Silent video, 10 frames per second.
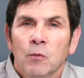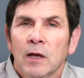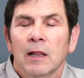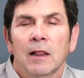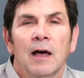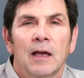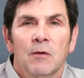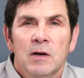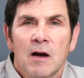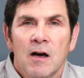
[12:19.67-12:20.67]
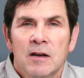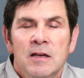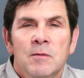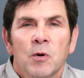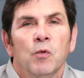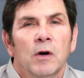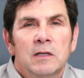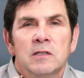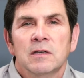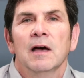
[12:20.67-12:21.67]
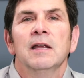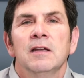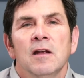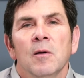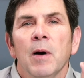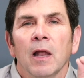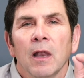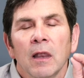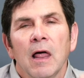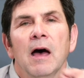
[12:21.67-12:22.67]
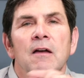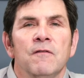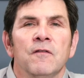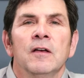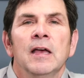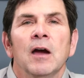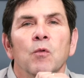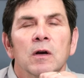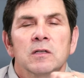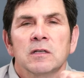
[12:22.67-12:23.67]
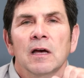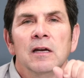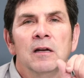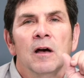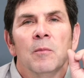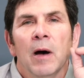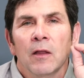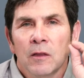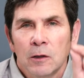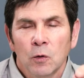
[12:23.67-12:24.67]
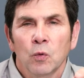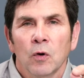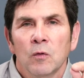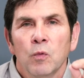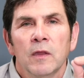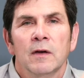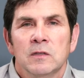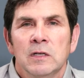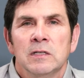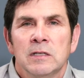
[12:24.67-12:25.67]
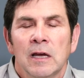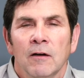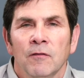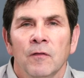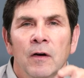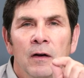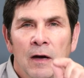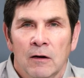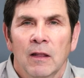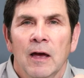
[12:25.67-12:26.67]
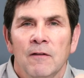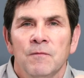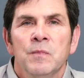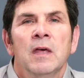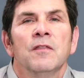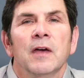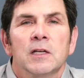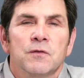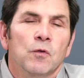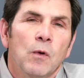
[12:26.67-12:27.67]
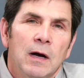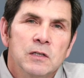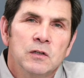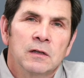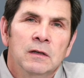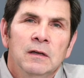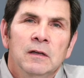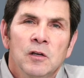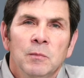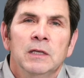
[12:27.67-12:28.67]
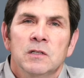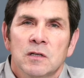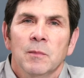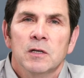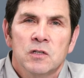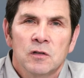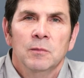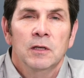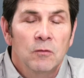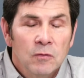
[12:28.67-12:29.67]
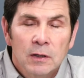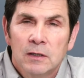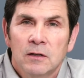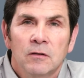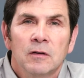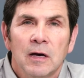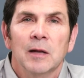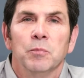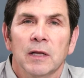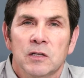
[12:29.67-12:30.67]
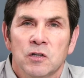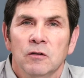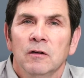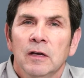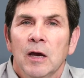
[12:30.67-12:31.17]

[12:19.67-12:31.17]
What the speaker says: We got a lot going on. But we're excited about life, and we're excited about the Lord with us each day of our life. Thanks for watching. You mean so much to me. You really do. God bless you.